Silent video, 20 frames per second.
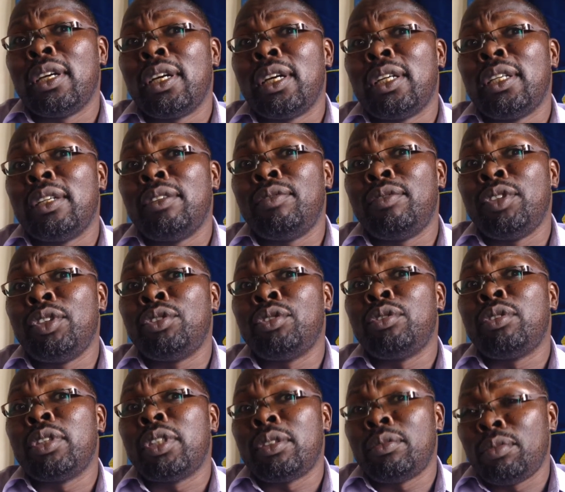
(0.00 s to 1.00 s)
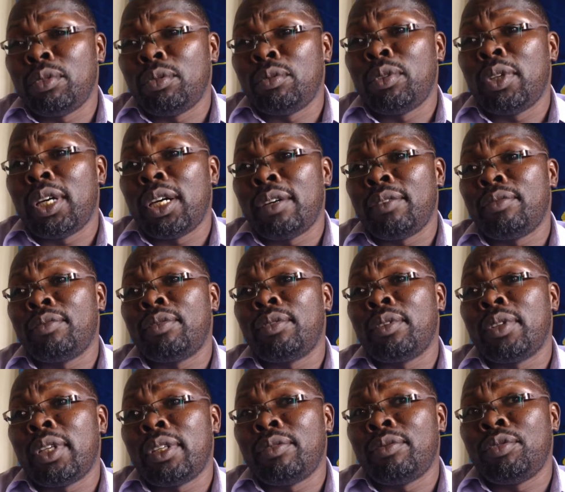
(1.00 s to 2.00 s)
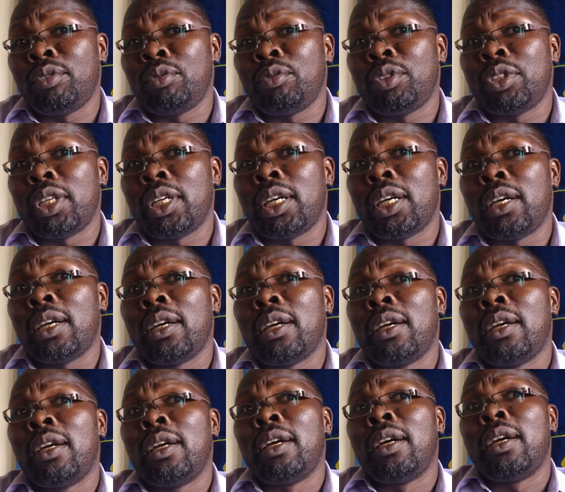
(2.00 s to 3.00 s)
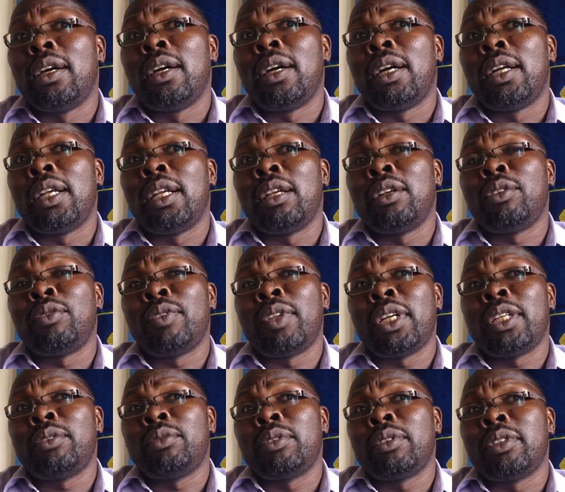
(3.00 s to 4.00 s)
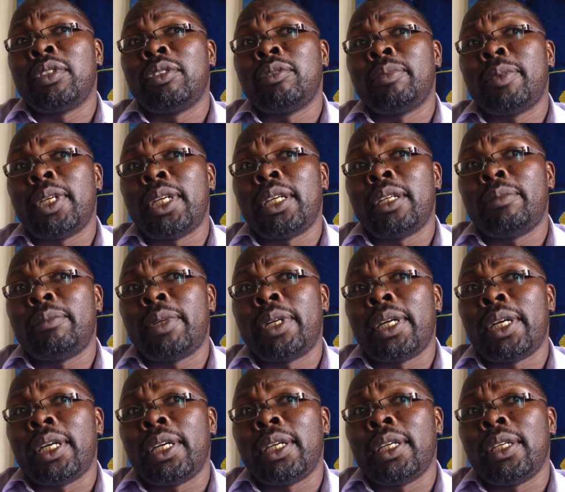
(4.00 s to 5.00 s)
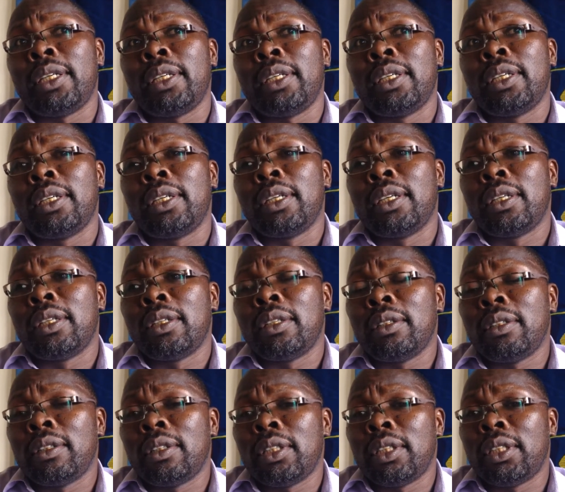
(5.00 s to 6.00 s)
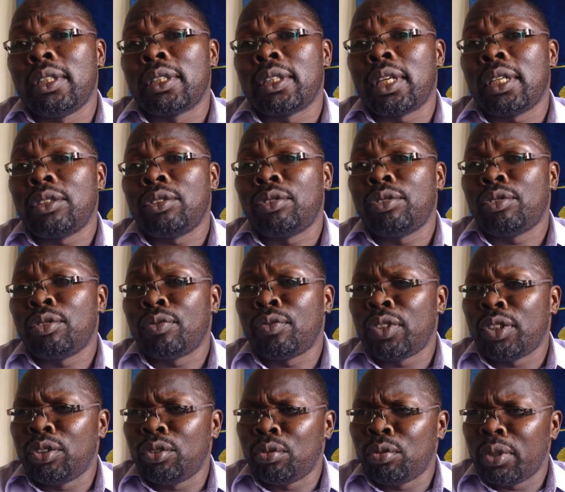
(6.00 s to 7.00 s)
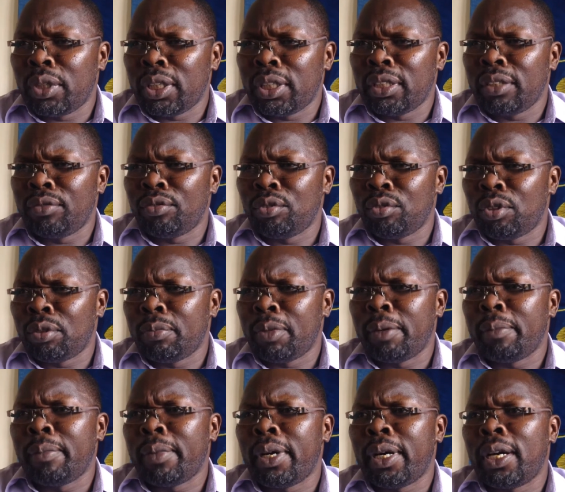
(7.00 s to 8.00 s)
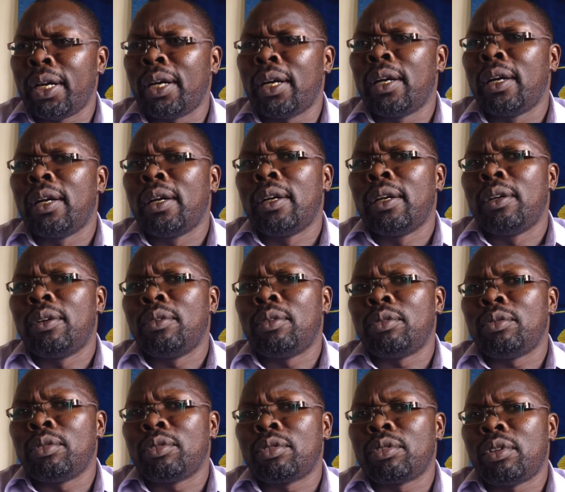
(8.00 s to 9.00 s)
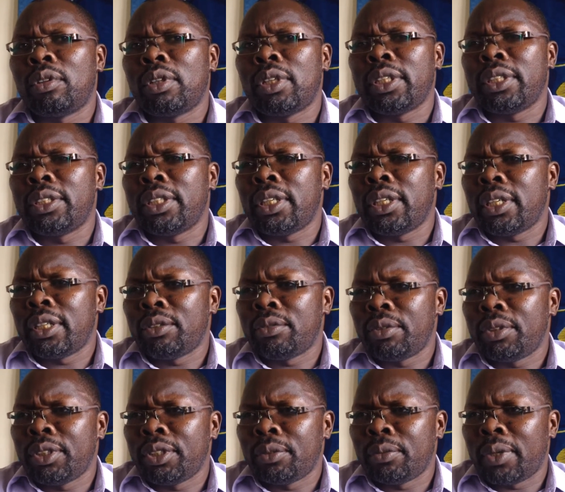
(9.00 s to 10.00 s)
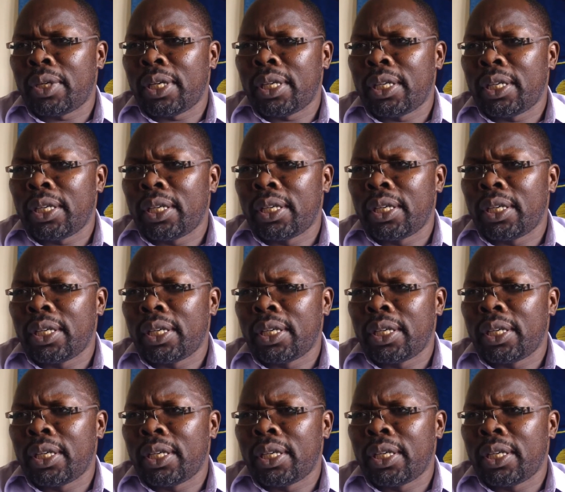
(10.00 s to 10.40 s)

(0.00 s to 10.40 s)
and the vision that we would have for that future. And a lot of that was inspired by the discussions of the UN, if you remember, what was called Agenda 21,